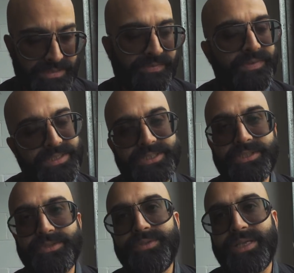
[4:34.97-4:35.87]
it's different
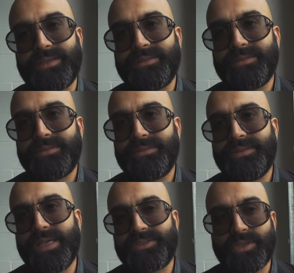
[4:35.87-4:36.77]
ECU? Yeah. And stuff?
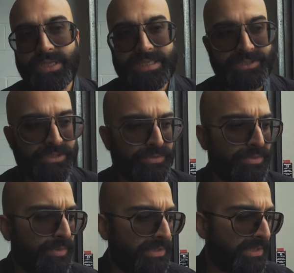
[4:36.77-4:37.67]
Yeah. So the
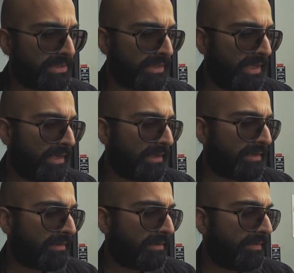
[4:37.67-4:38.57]
ECUs were just
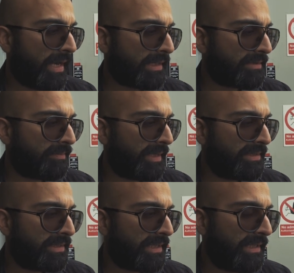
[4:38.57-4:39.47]
cracked
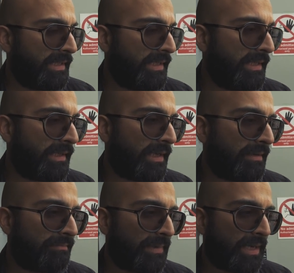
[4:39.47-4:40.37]
basically
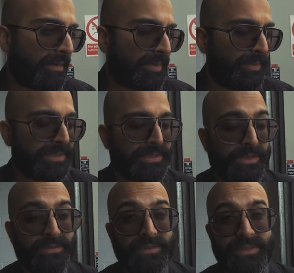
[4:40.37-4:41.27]
a couple of weeks
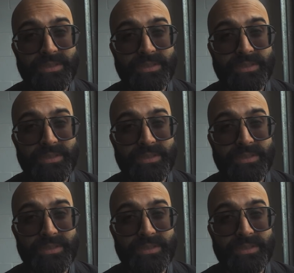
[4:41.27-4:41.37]
ago.